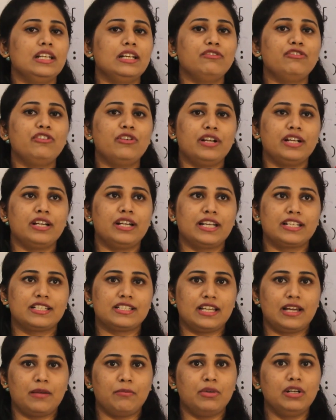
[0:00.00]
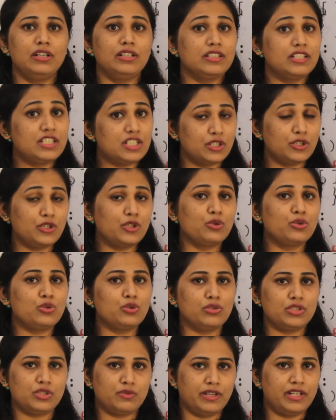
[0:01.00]
For an example, it's due
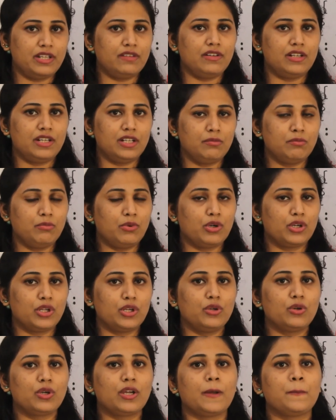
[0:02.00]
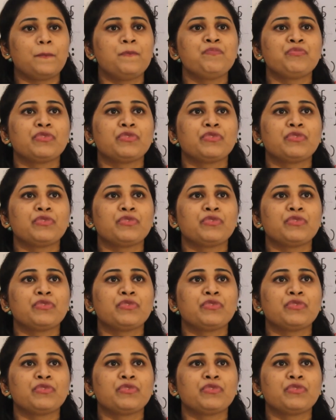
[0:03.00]
to is very important. Okay.